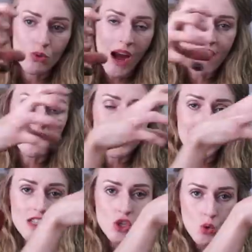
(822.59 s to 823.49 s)

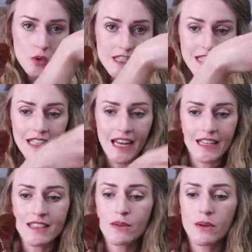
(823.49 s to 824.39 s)
gravitate towards the
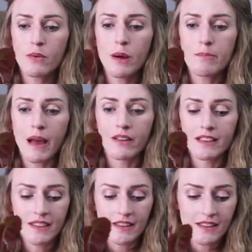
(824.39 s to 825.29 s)
light. So it will
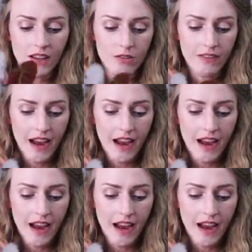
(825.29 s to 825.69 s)
balance itself